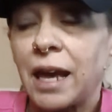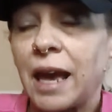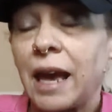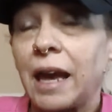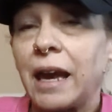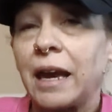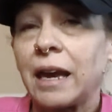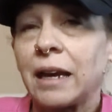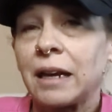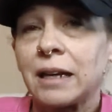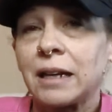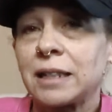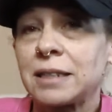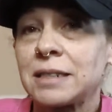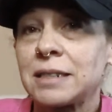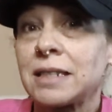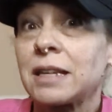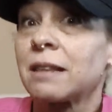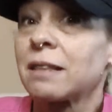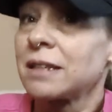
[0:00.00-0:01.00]

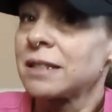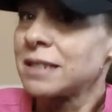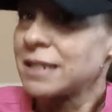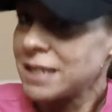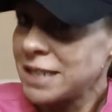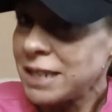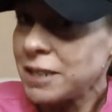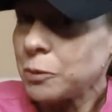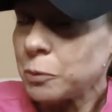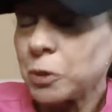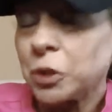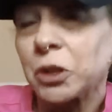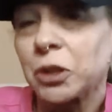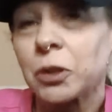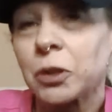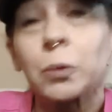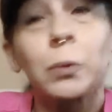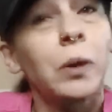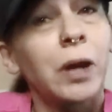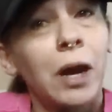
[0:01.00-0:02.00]
and the C
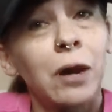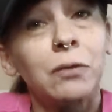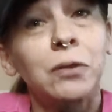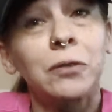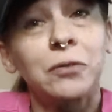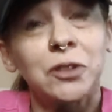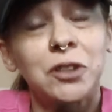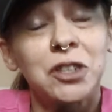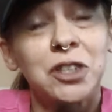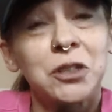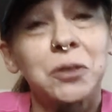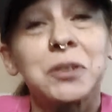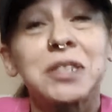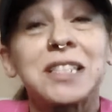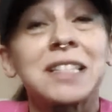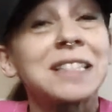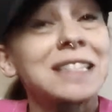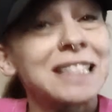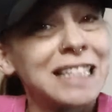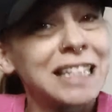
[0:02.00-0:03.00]
word, what I refer to as
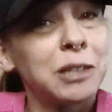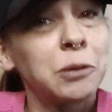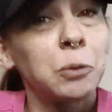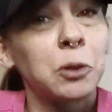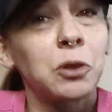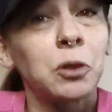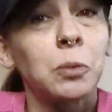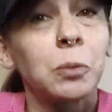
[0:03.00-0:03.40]
the C word,